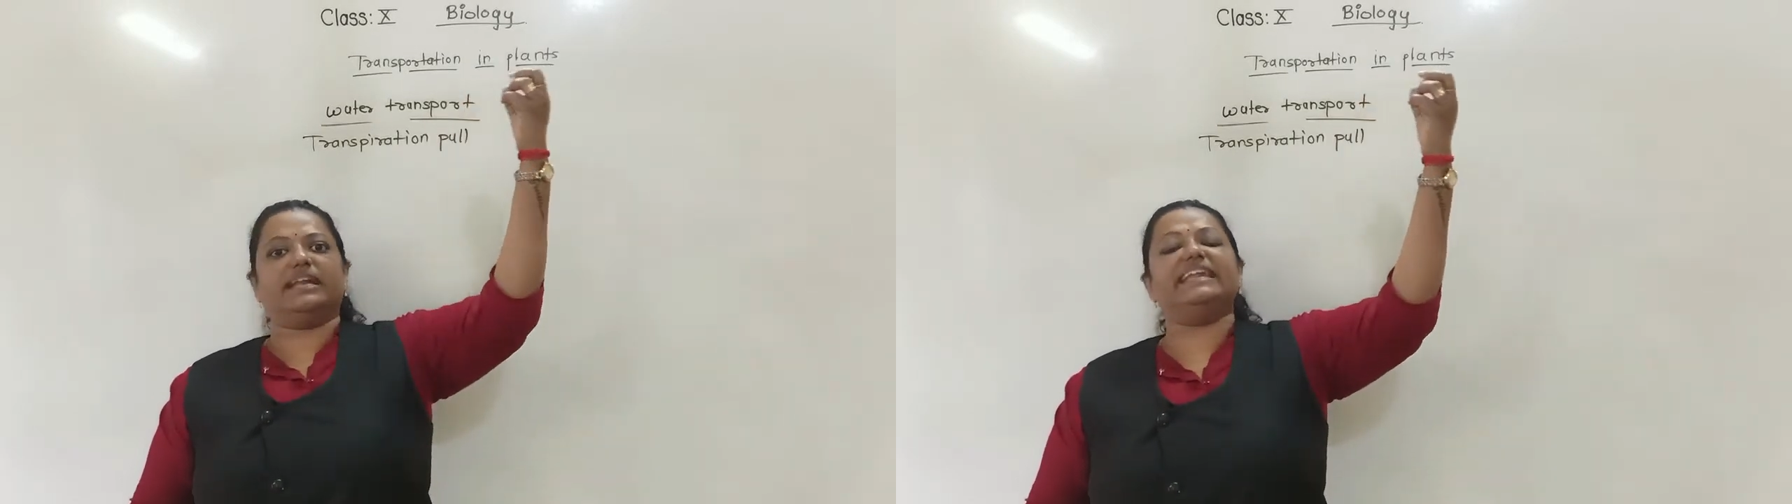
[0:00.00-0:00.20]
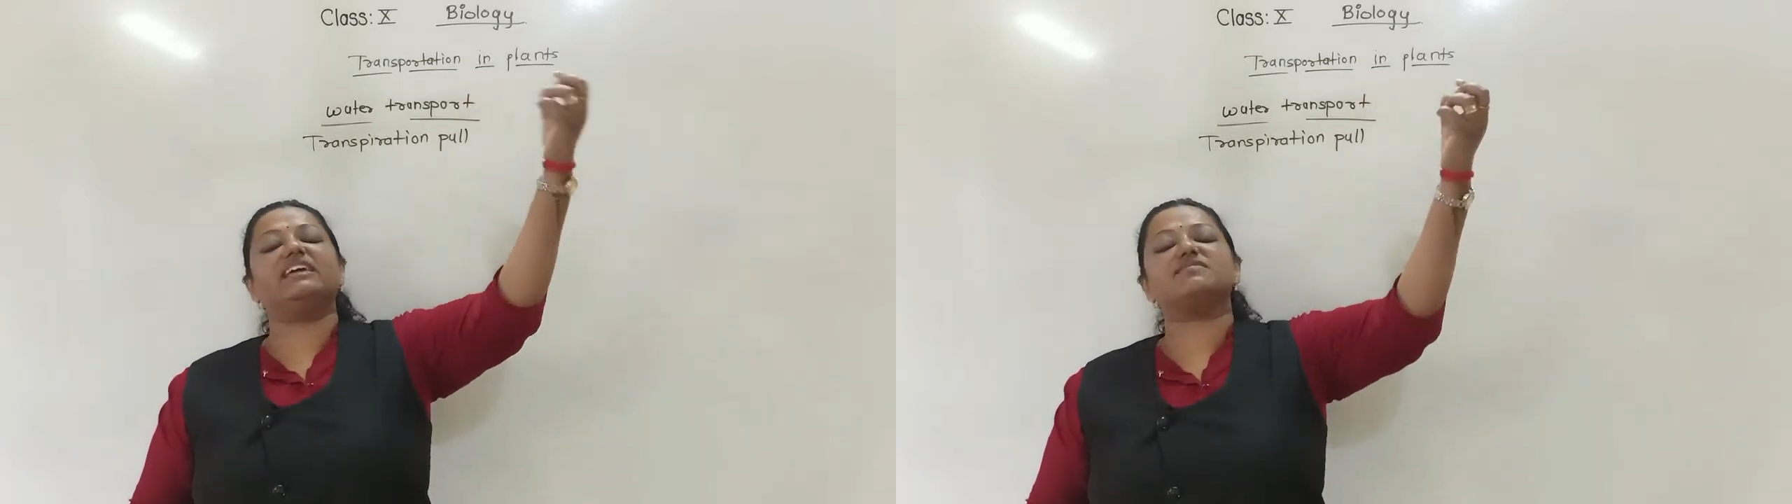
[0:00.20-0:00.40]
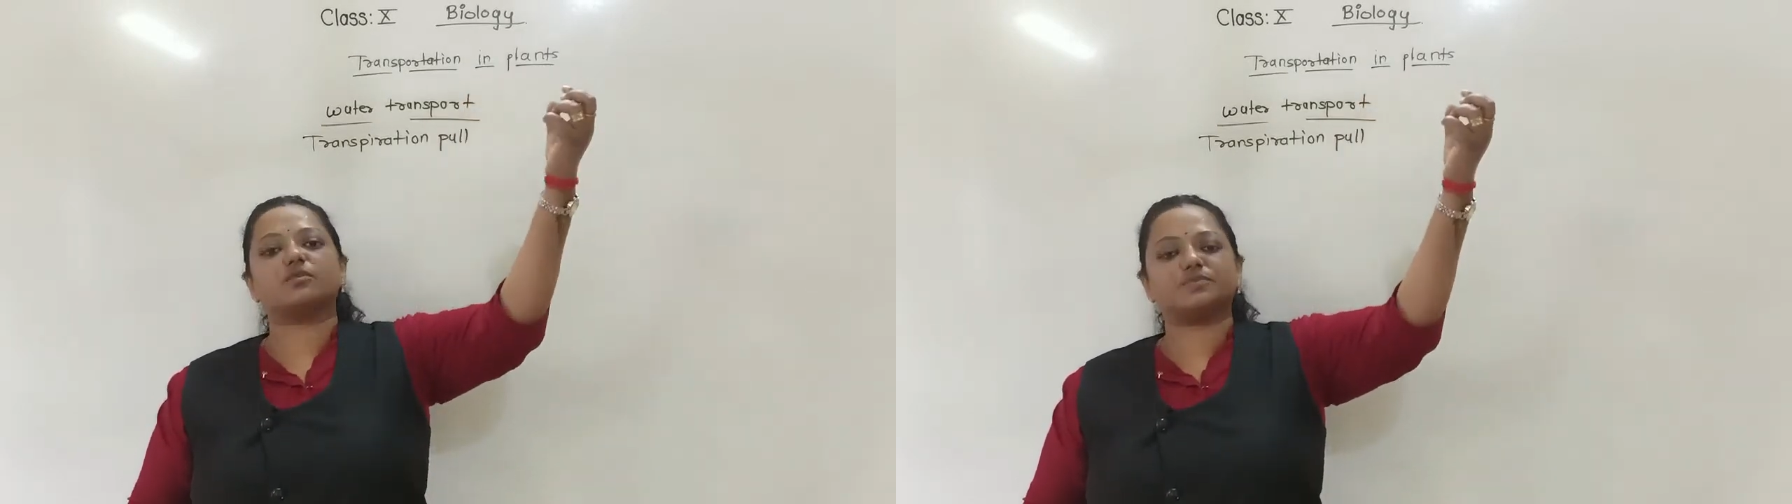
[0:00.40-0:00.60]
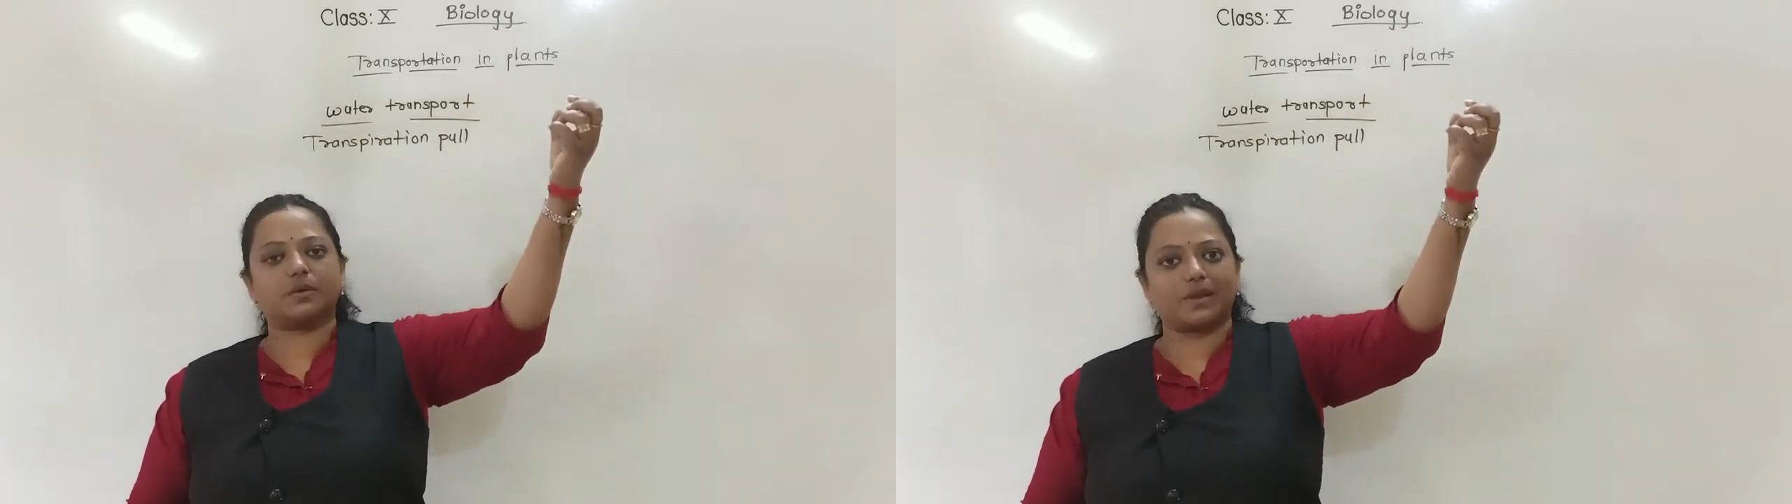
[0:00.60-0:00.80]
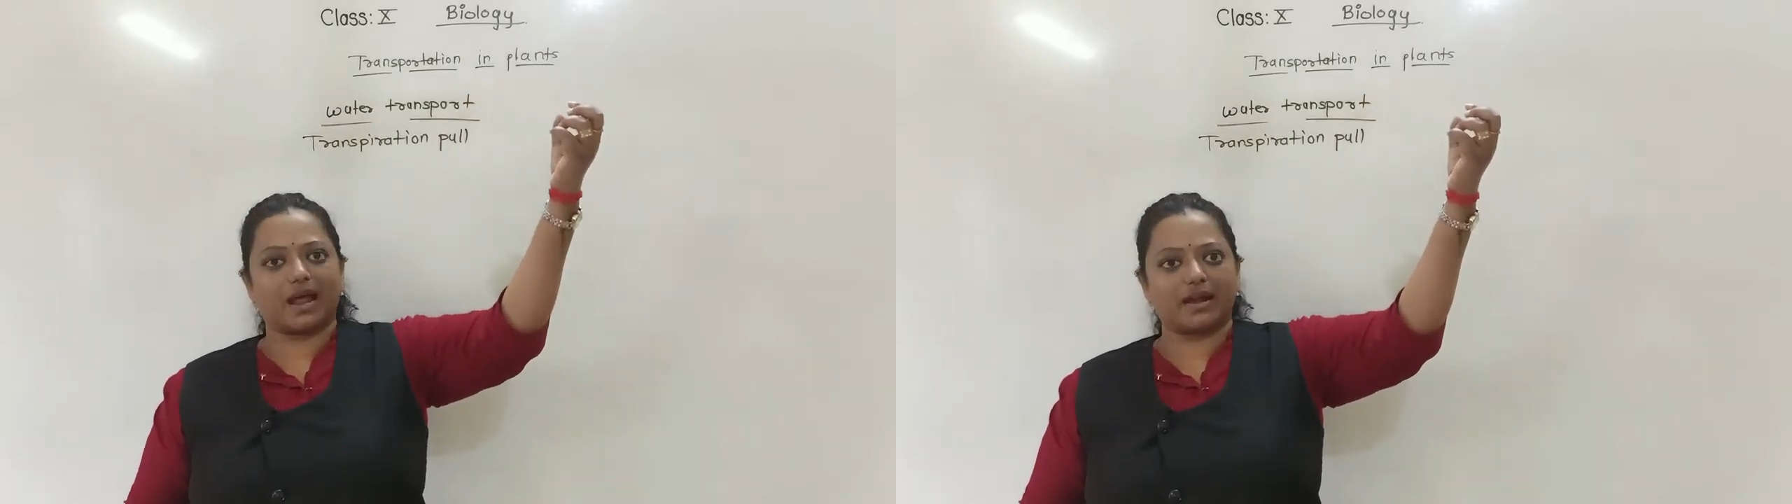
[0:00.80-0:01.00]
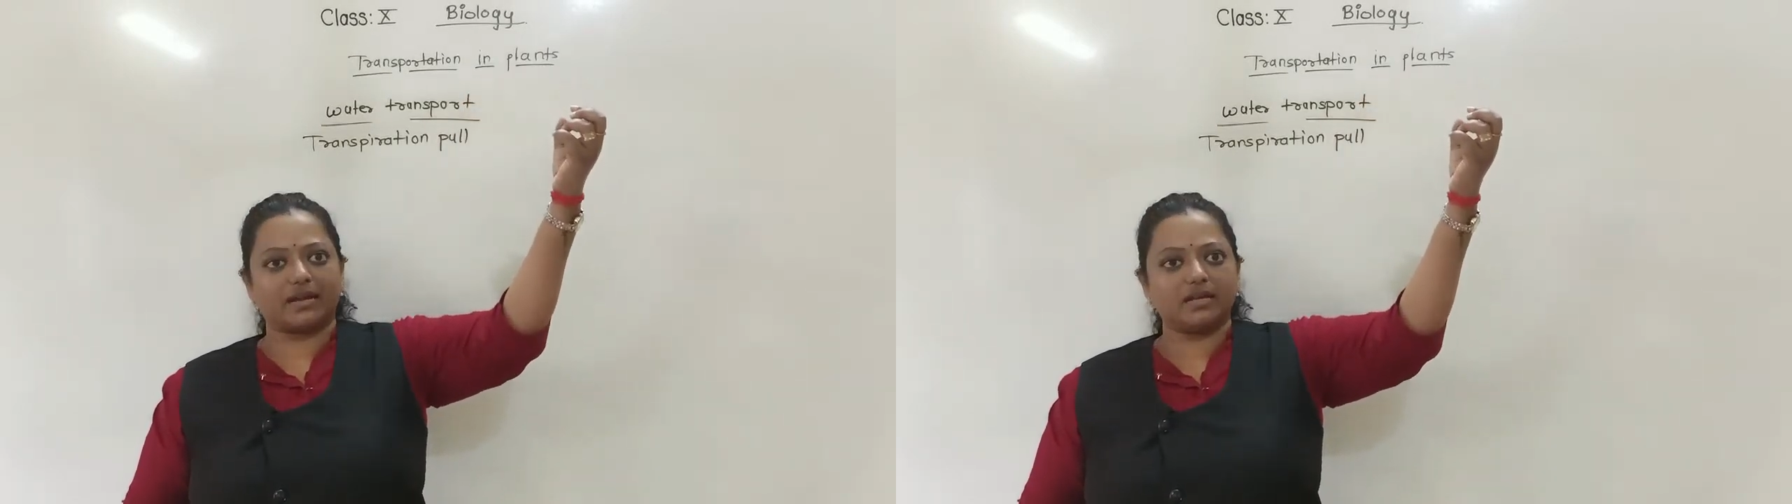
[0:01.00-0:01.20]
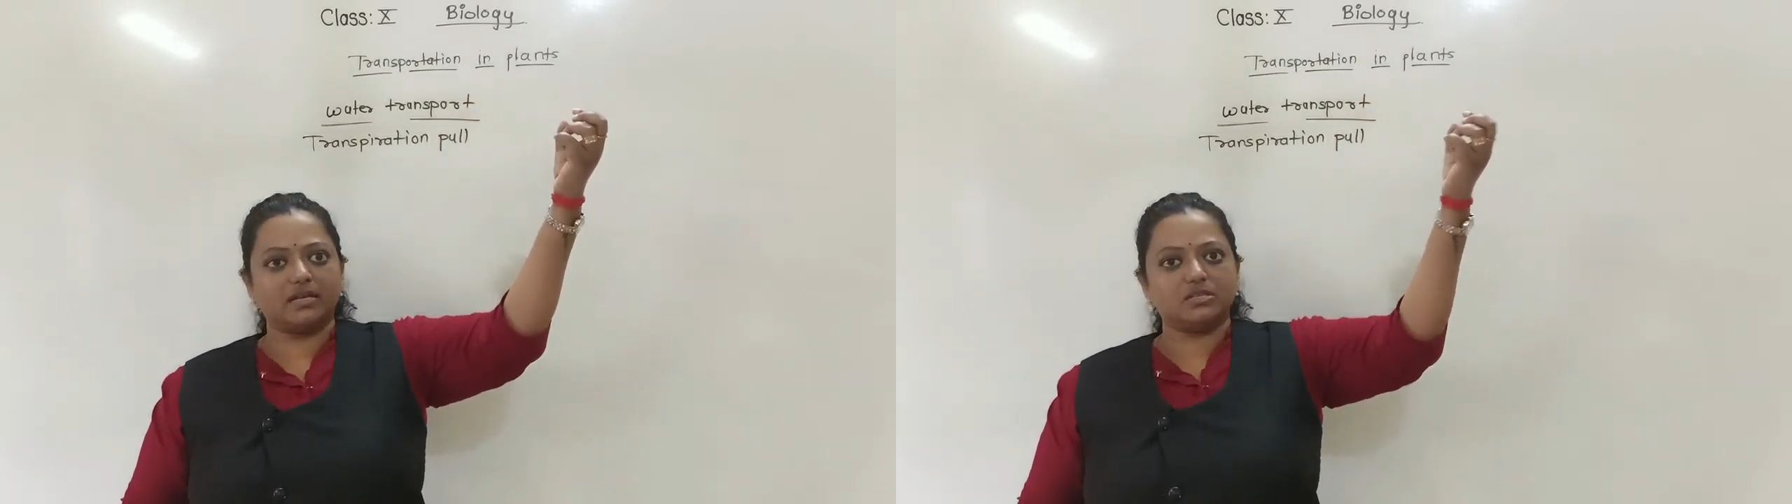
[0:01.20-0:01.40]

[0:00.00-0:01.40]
leaves of the plant,